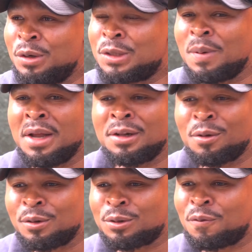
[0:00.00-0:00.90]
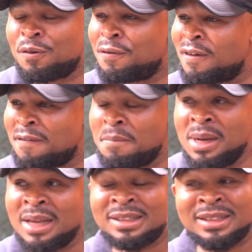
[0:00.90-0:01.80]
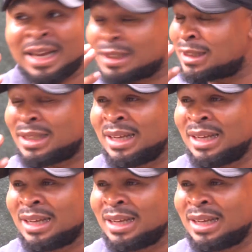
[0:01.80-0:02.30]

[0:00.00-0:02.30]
would spend close to 45 minutes just...